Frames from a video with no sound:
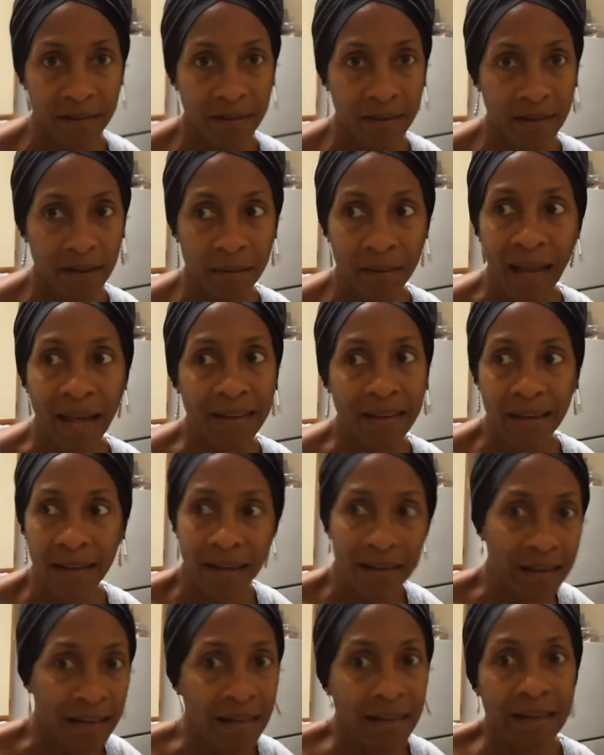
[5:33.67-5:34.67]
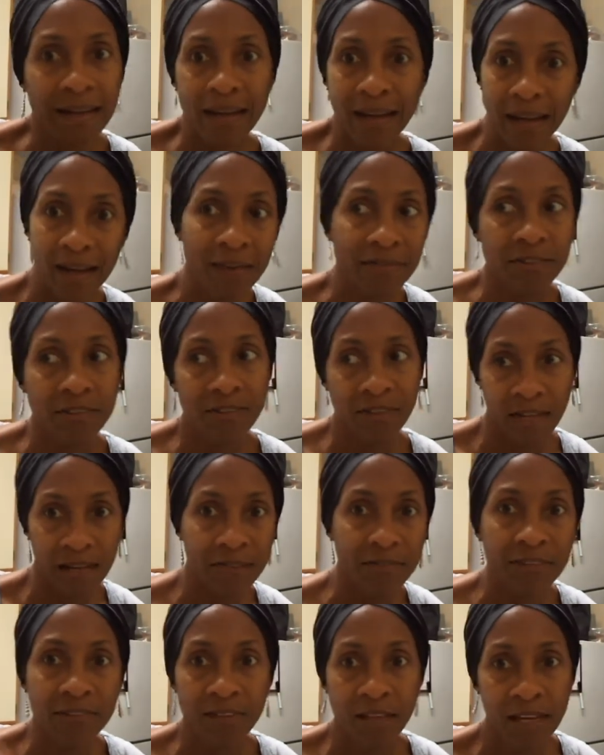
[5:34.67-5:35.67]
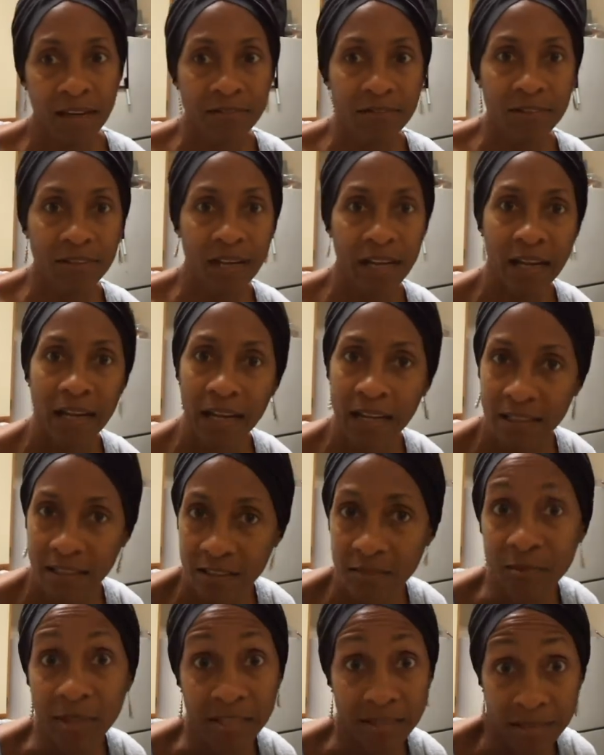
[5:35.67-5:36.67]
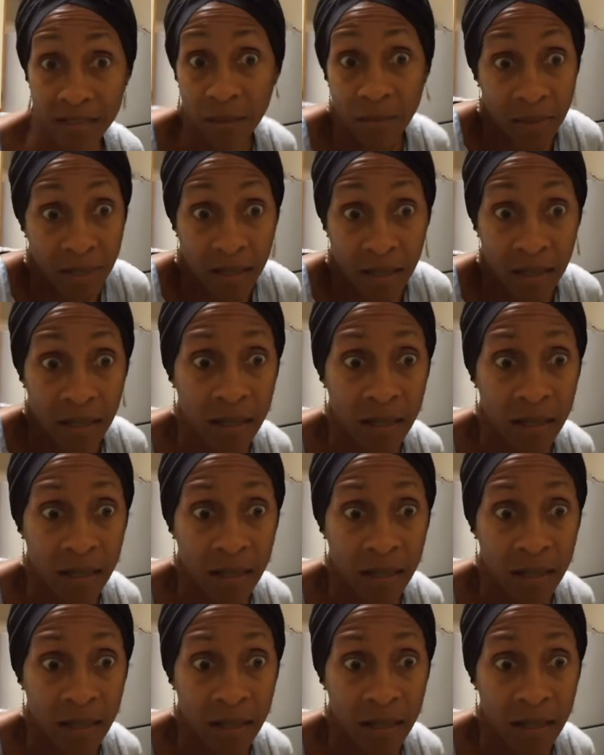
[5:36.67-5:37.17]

and I can't eat it day after day after day after day, and if my stomach